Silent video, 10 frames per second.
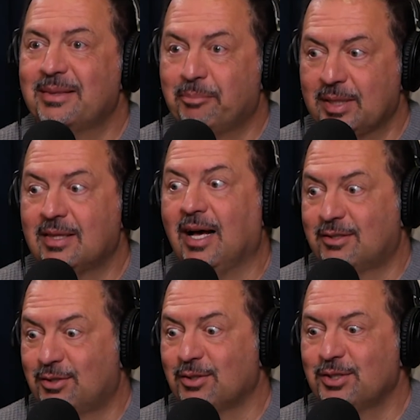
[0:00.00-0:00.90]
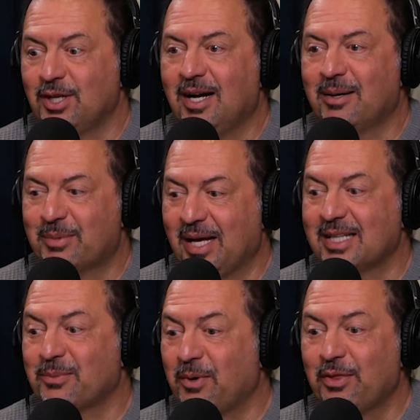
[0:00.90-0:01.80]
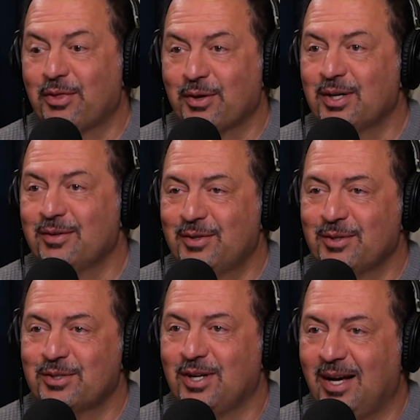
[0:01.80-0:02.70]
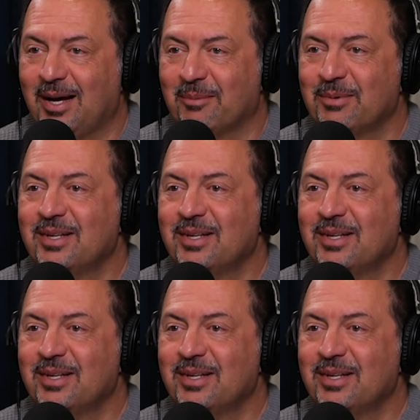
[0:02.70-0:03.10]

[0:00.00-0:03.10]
But that's your job. That's 1/3 of your job.